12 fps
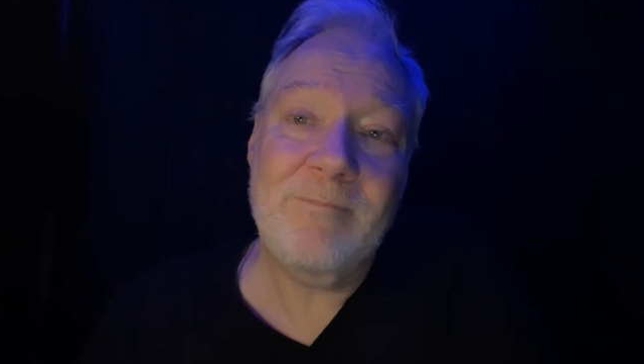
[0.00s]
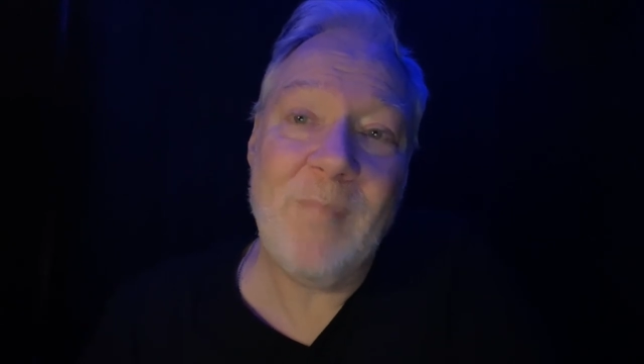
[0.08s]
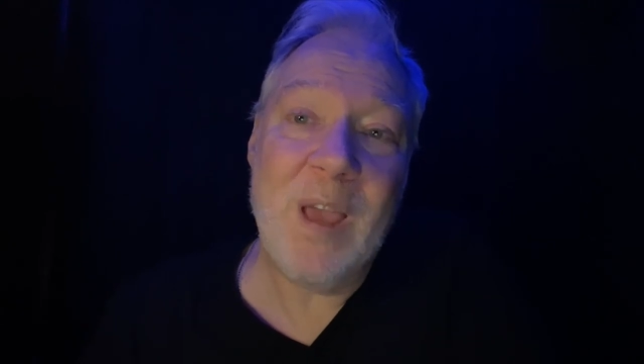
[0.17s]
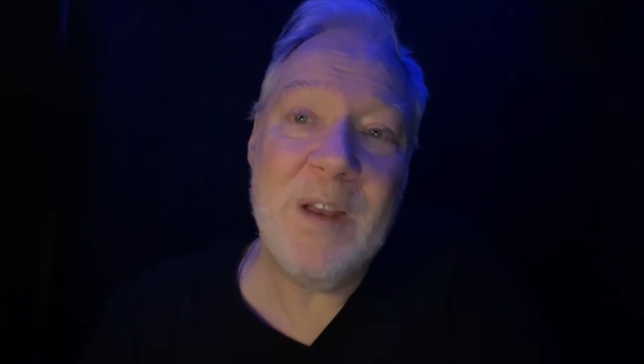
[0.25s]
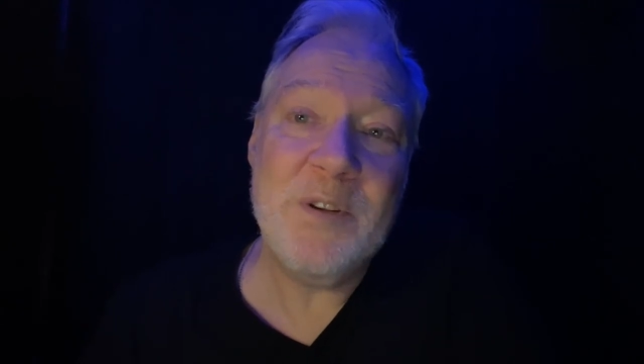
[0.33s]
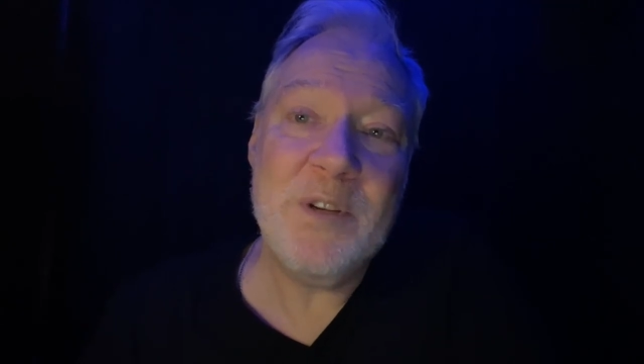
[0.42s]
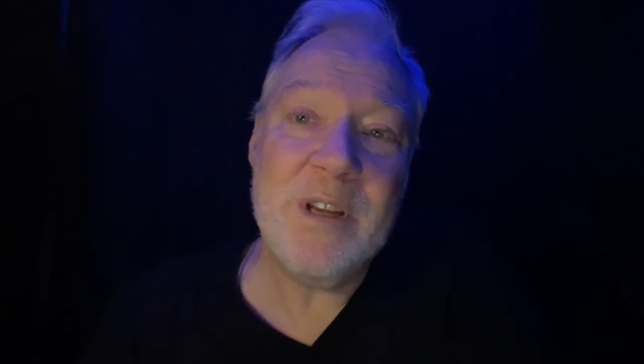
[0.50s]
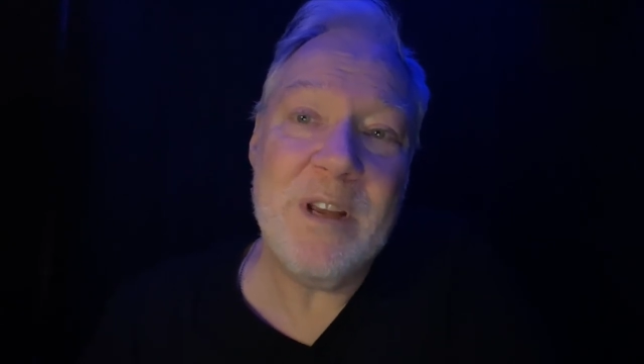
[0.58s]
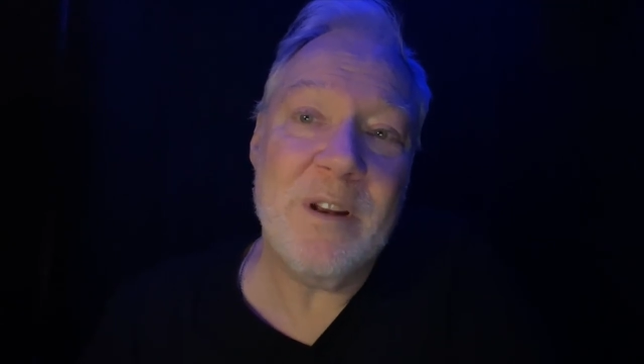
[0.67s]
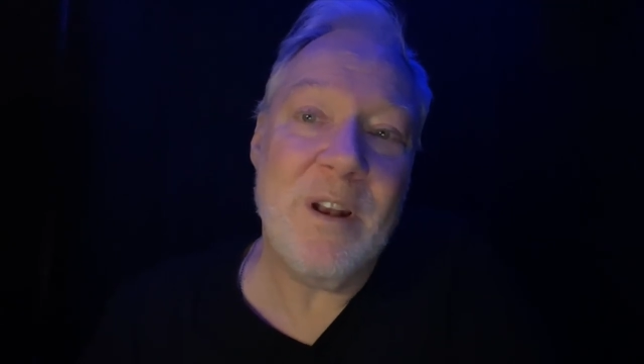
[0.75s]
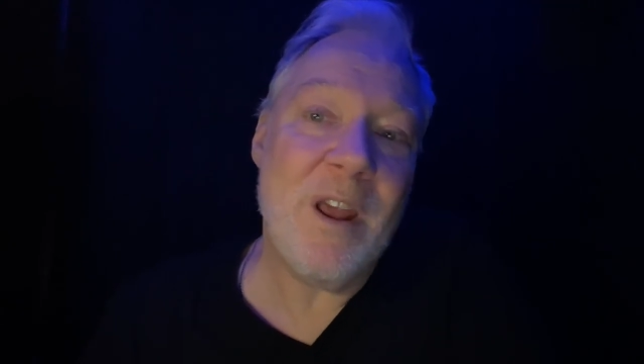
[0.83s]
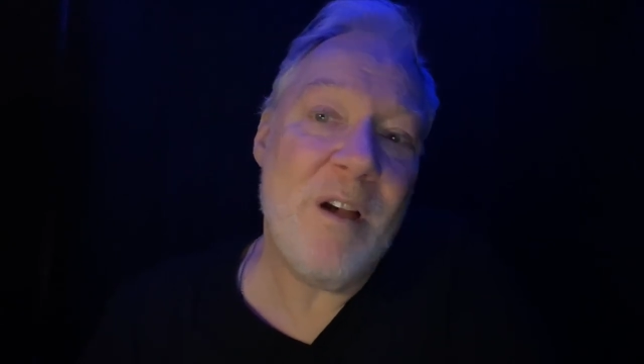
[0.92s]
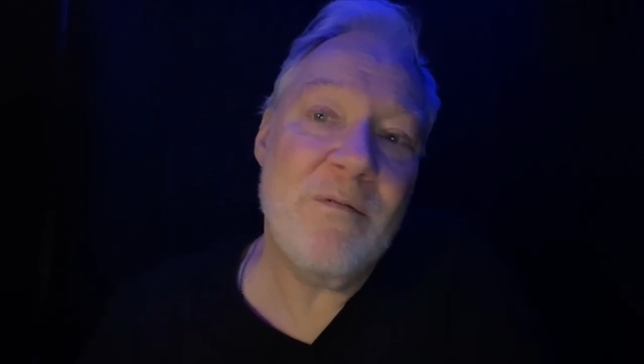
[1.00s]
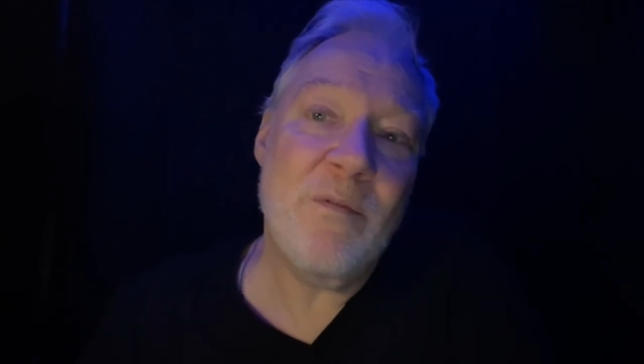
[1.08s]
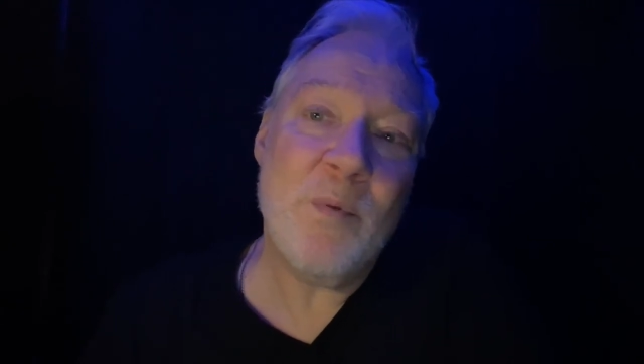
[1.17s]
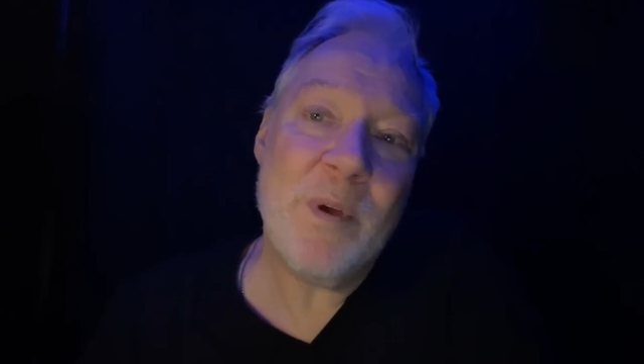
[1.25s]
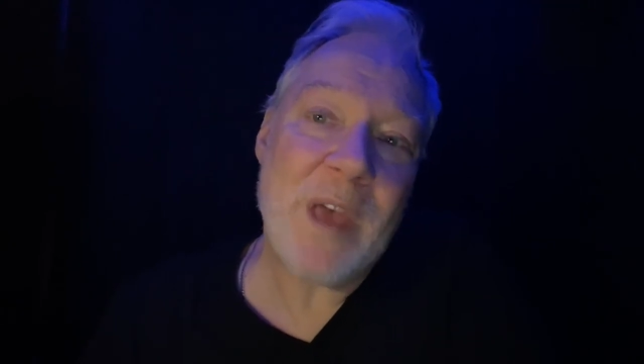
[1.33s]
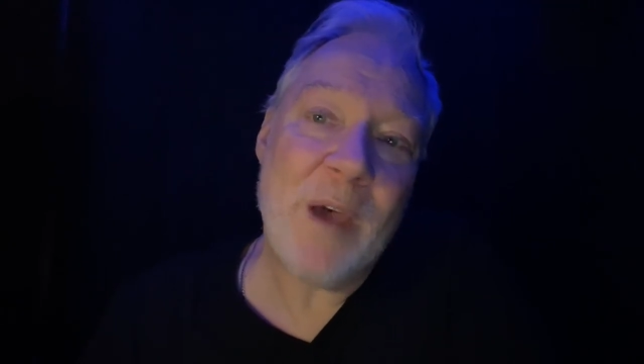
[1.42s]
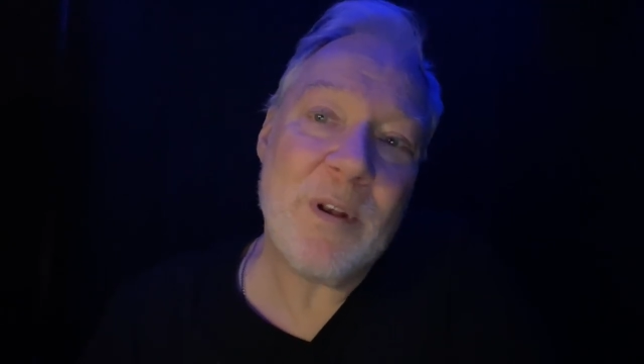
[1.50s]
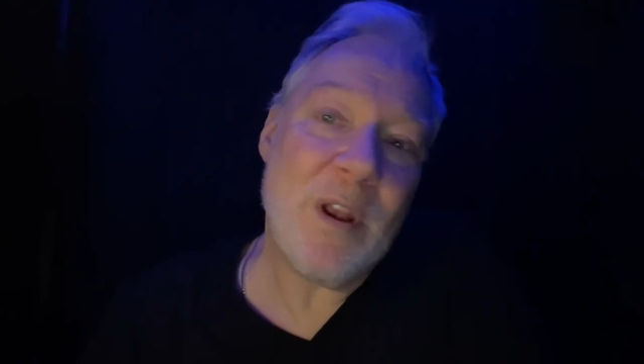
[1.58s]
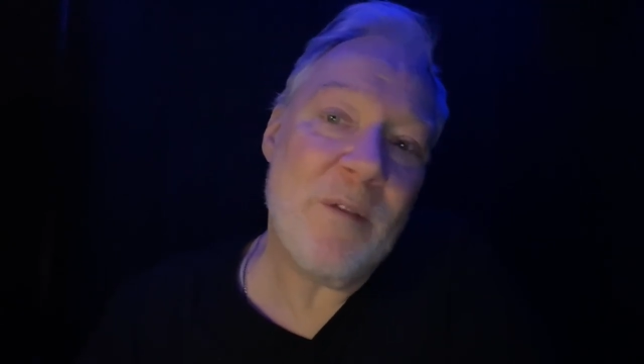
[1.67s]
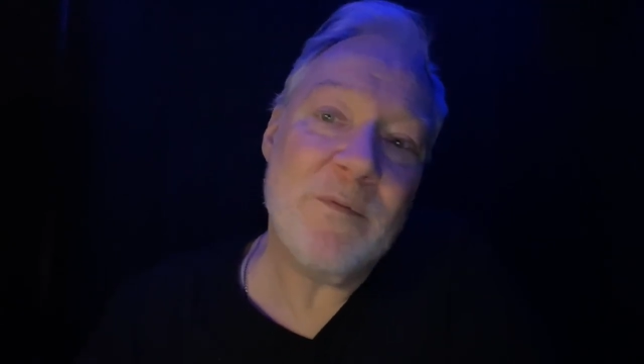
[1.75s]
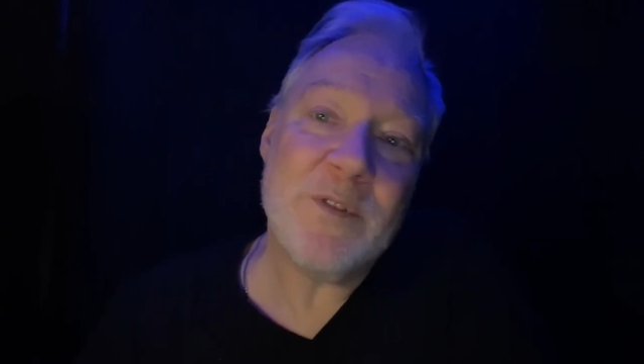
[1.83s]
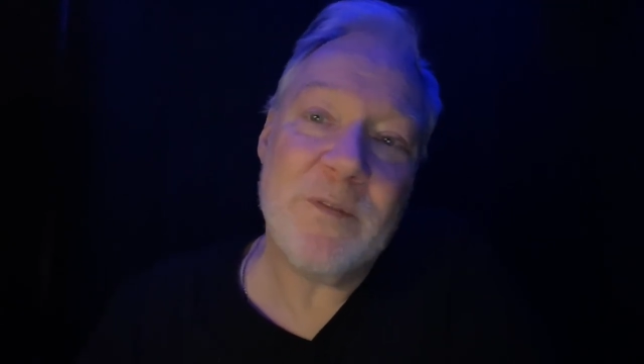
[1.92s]
Indeed, love without
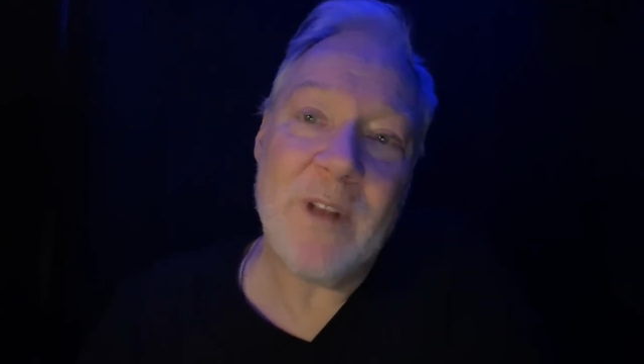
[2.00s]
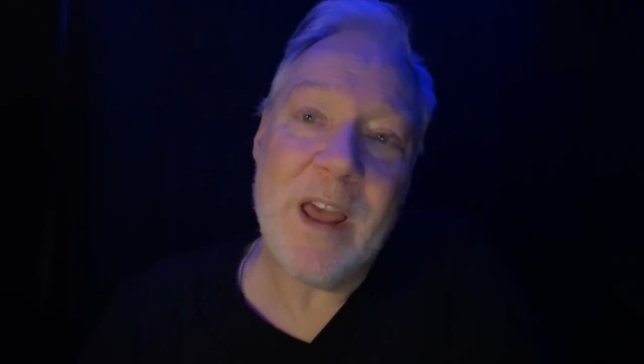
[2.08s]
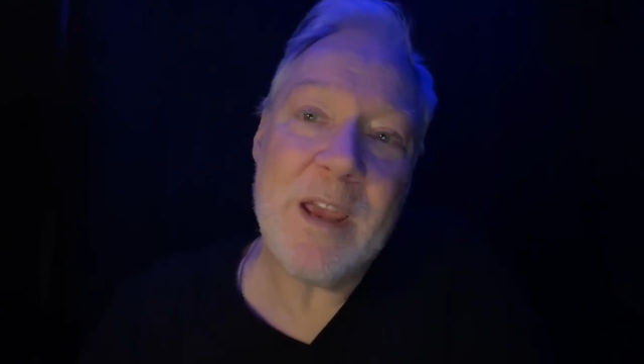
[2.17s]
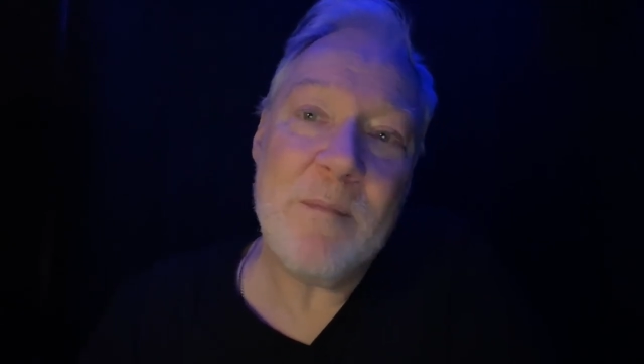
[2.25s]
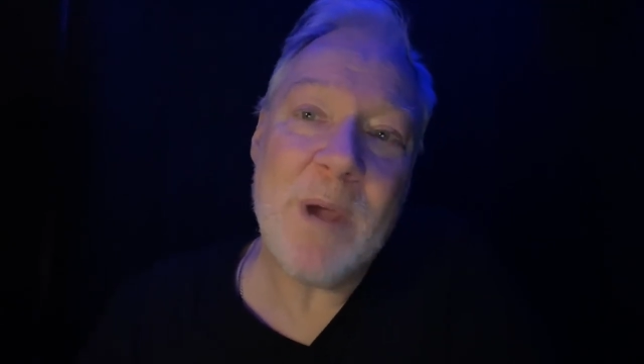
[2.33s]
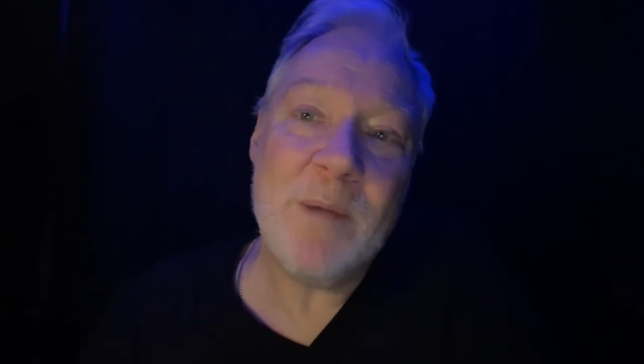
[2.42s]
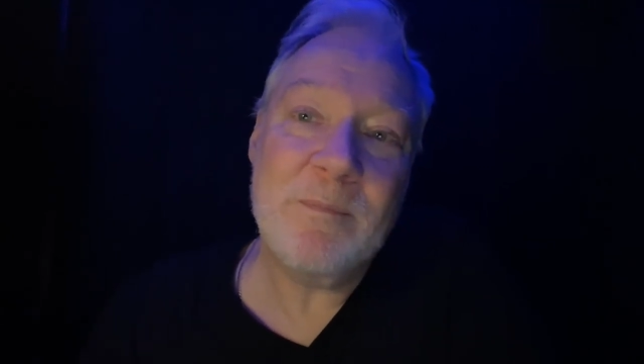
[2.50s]
love's flame.